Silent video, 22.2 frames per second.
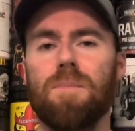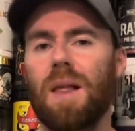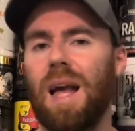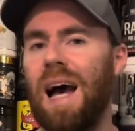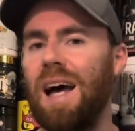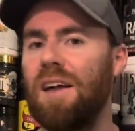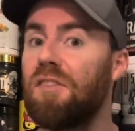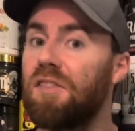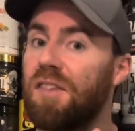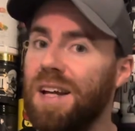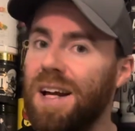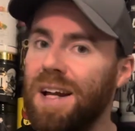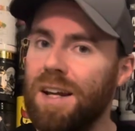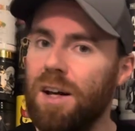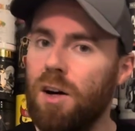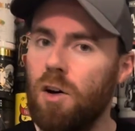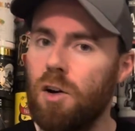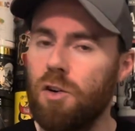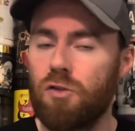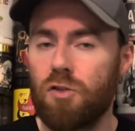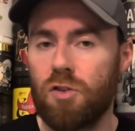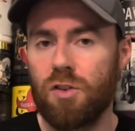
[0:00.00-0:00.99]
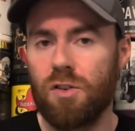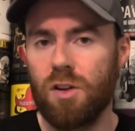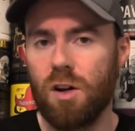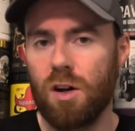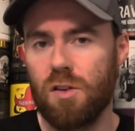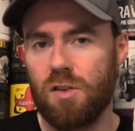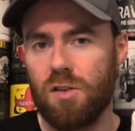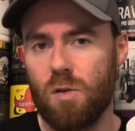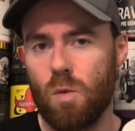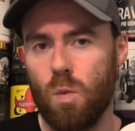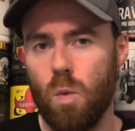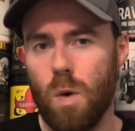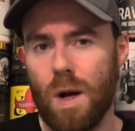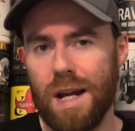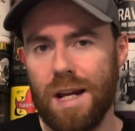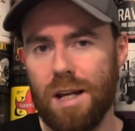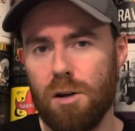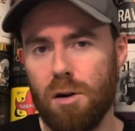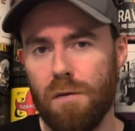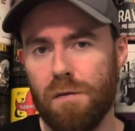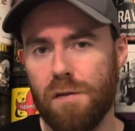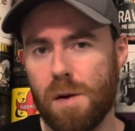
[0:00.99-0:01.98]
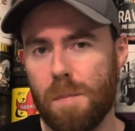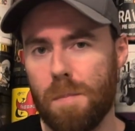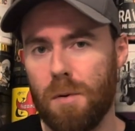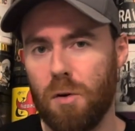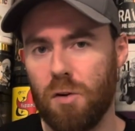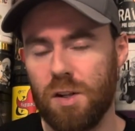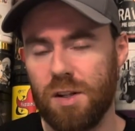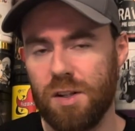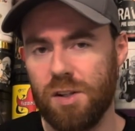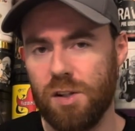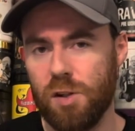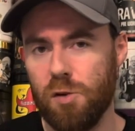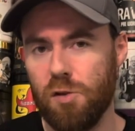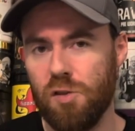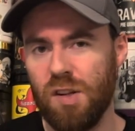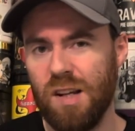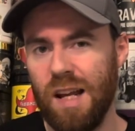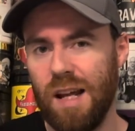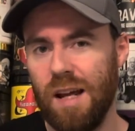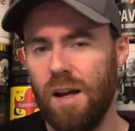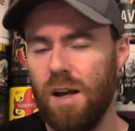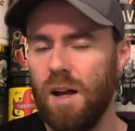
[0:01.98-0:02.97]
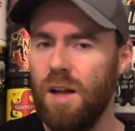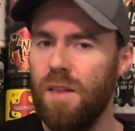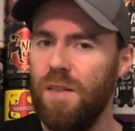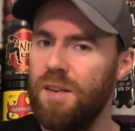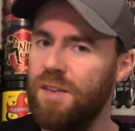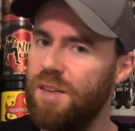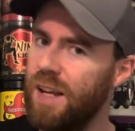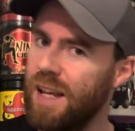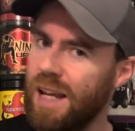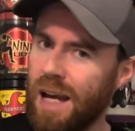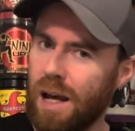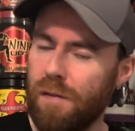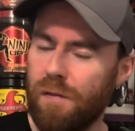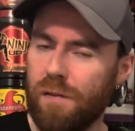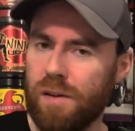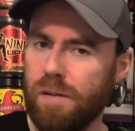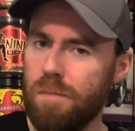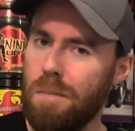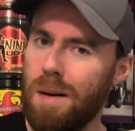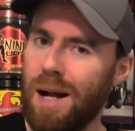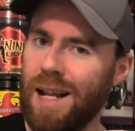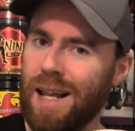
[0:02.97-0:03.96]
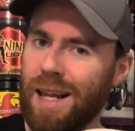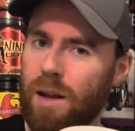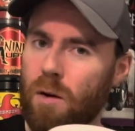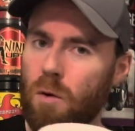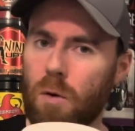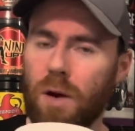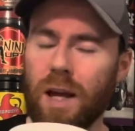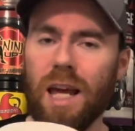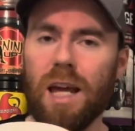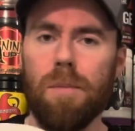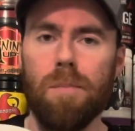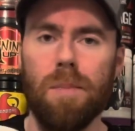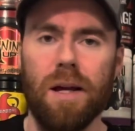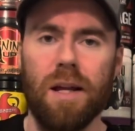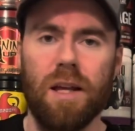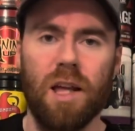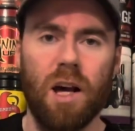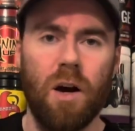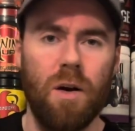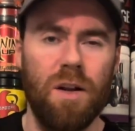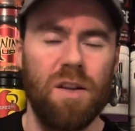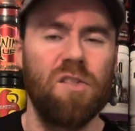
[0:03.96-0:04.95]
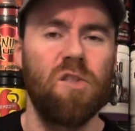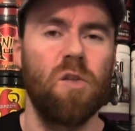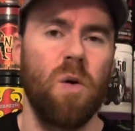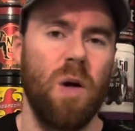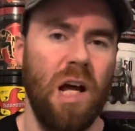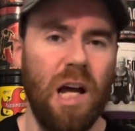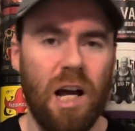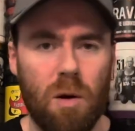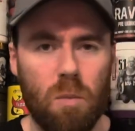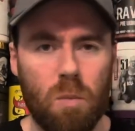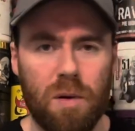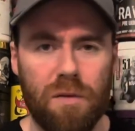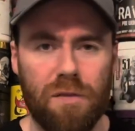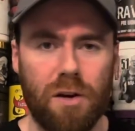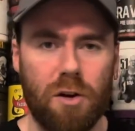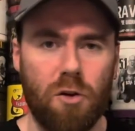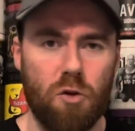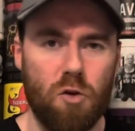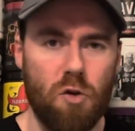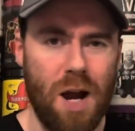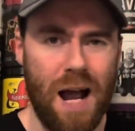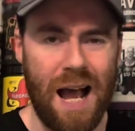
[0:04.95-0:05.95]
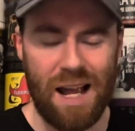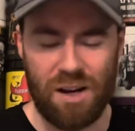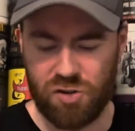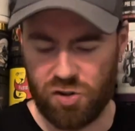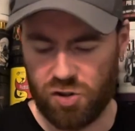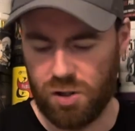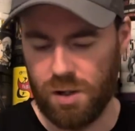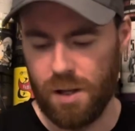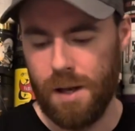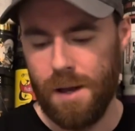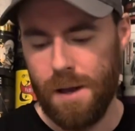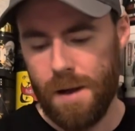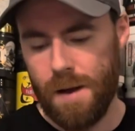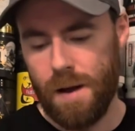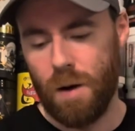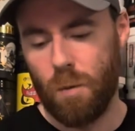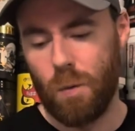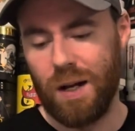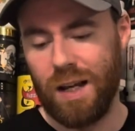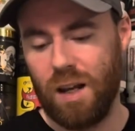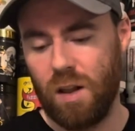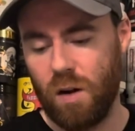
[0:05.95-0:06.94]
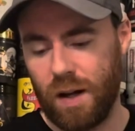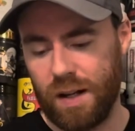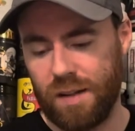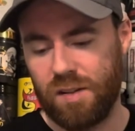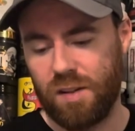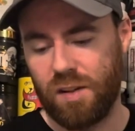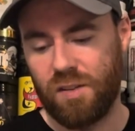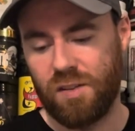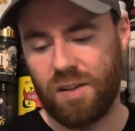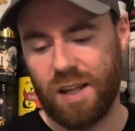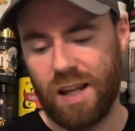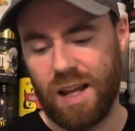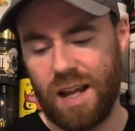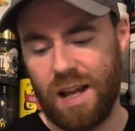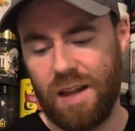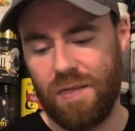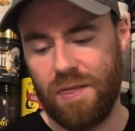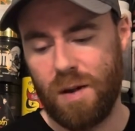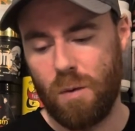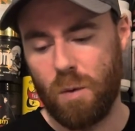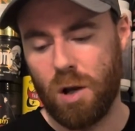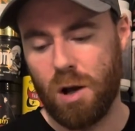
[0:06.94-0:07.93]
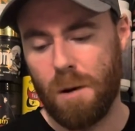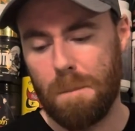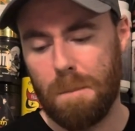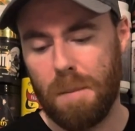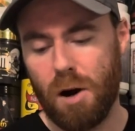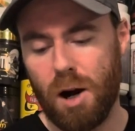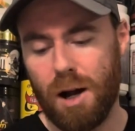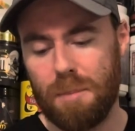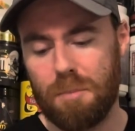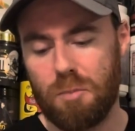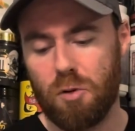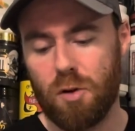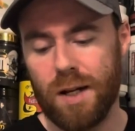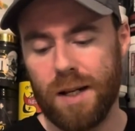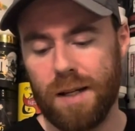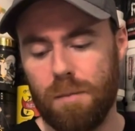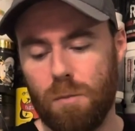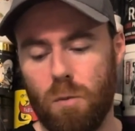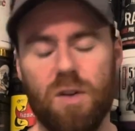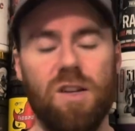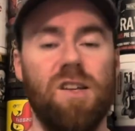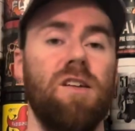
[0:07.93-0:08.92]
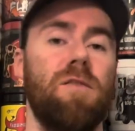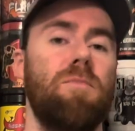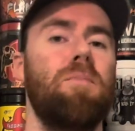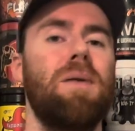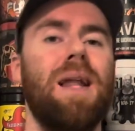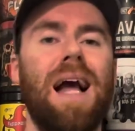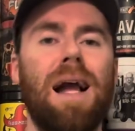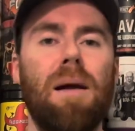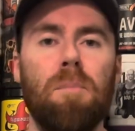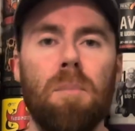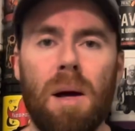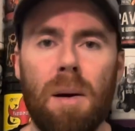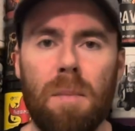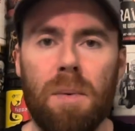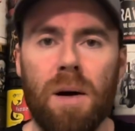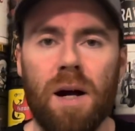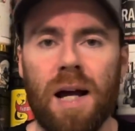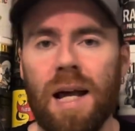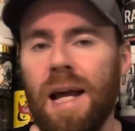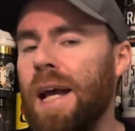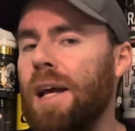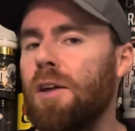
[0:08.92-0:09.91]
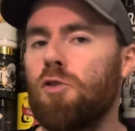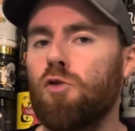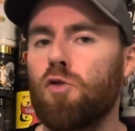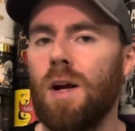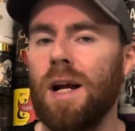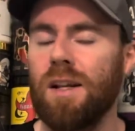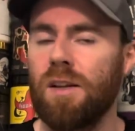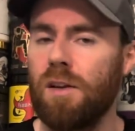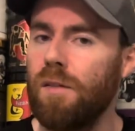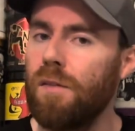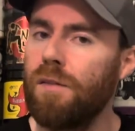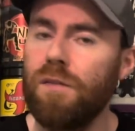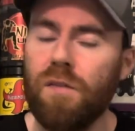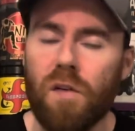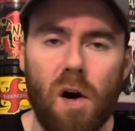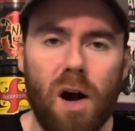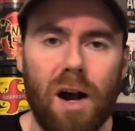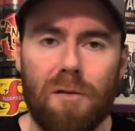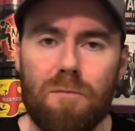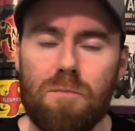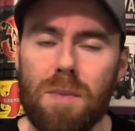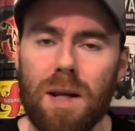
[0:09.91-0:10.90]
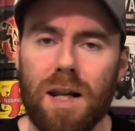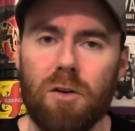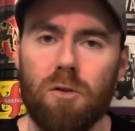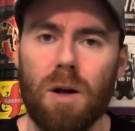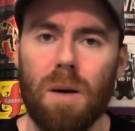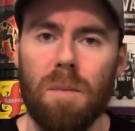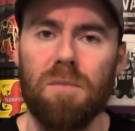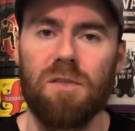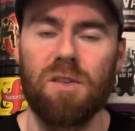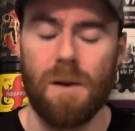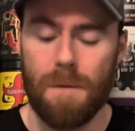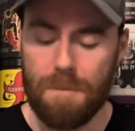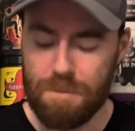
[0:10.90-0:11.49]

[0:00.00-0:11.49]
As the anhydrous starts to wean off, your body's using it, the decaffeine malate will keep it going, so it'll help with a crash. We like to see it in there. We've got bioprene, which is black pepper extract at 5 milligrams,